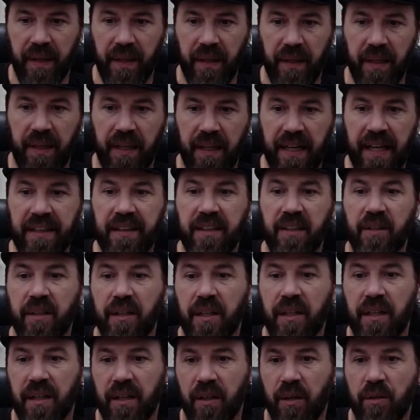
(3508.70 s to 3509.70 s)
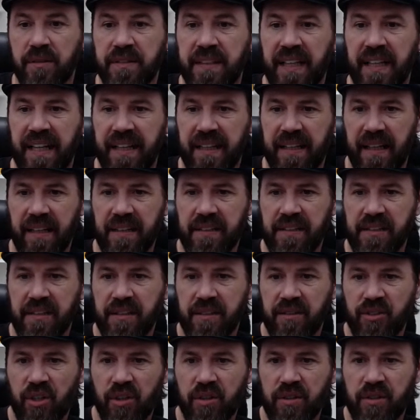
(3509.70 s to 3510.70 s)
Uh, Ed, the uh, old tech guys
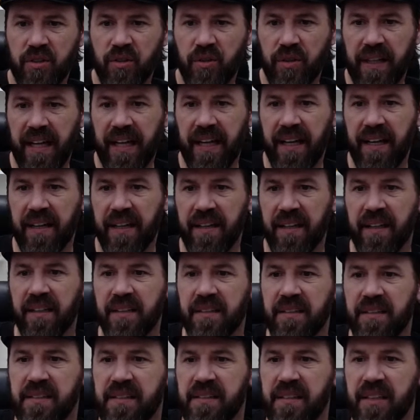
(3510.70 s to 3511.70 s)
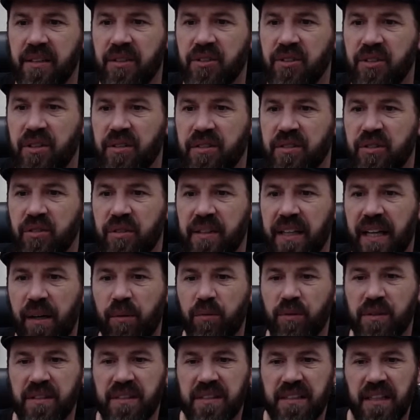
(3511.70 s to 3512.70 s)
here. Joe, two Jonathan guy. Sherwood's Good to here. see you, Joe, two guy.
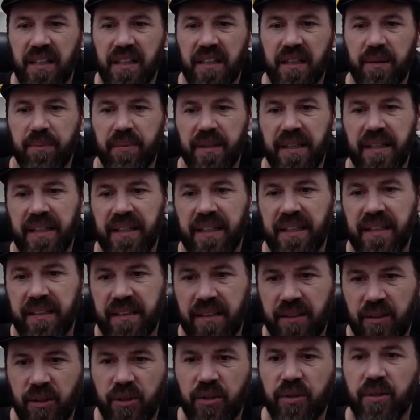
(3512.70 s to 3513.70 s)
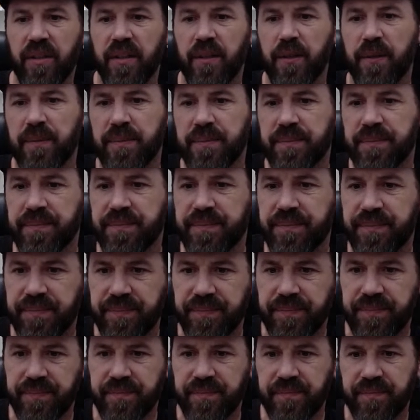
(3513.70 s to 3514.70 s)
What's up, man? Who?
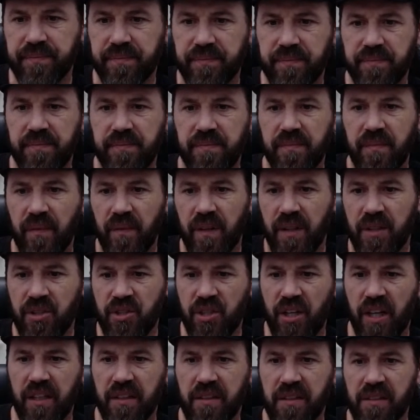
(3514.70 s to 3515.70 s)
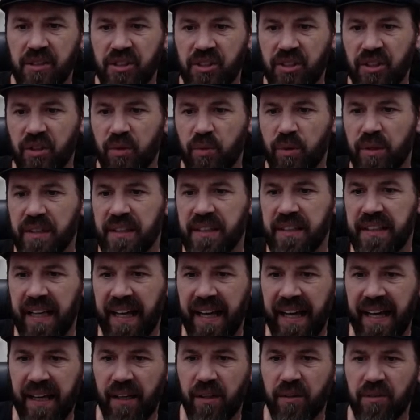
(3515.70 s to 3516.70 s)
Jonathan Sherwood. Jonathan Sherwood in the
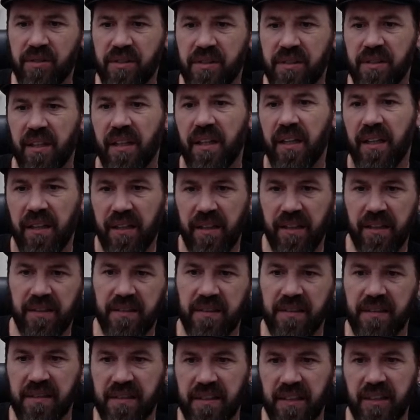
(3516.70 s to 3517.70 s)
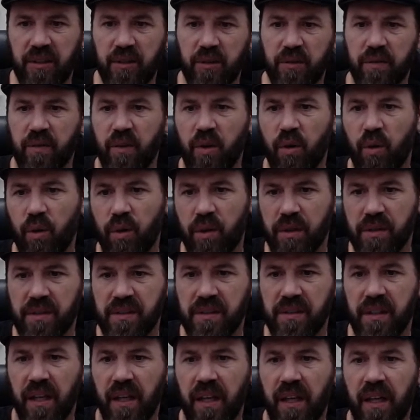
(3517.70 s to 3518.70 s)
house. Good to see you, of
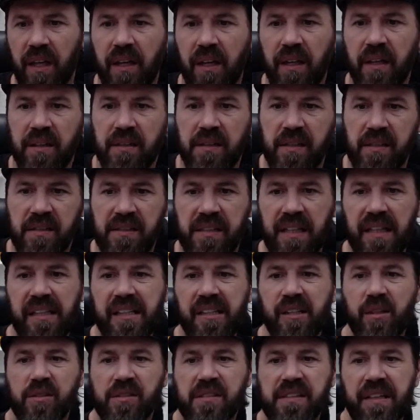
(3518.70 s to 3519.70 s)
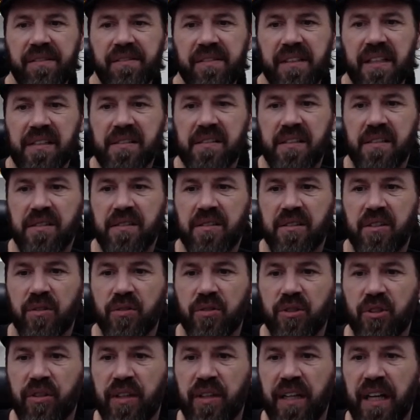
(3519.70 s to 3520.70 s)
course. So Cedio79 says, so
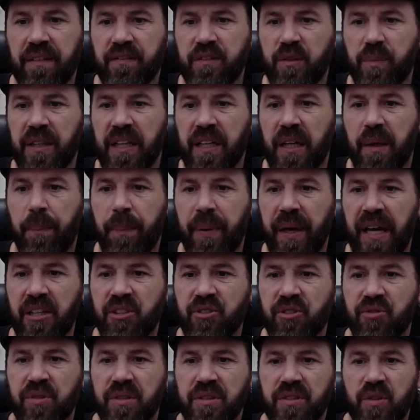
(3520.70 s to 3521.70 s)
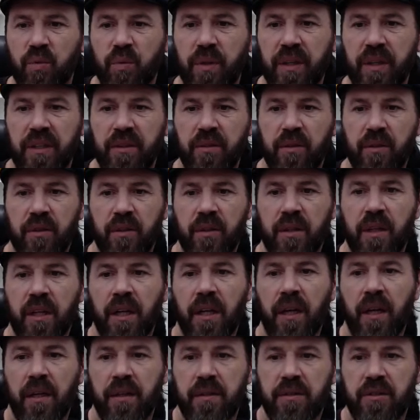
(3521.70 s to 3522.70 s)
do you have to be a patron to win or
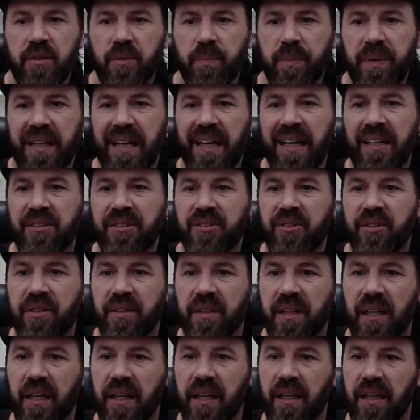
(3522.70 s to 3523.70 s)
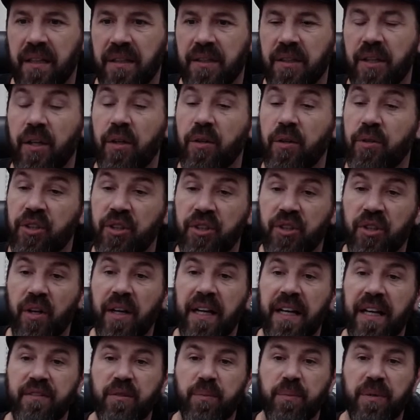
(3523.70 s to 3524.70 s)
to be entered uh, no you don't
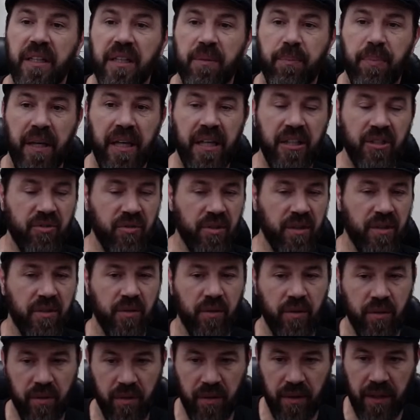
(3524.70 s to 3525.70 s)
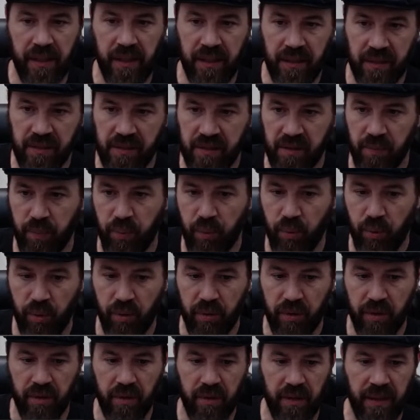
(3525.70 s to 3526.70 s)
have to be a patron or a
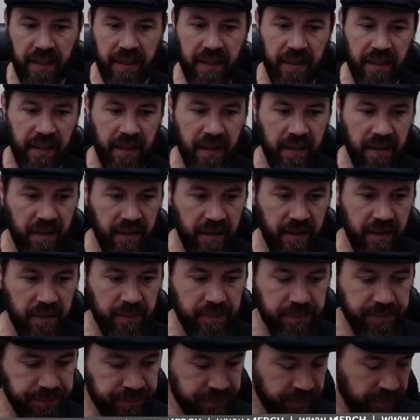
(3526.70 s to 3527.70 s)
supporter like a um,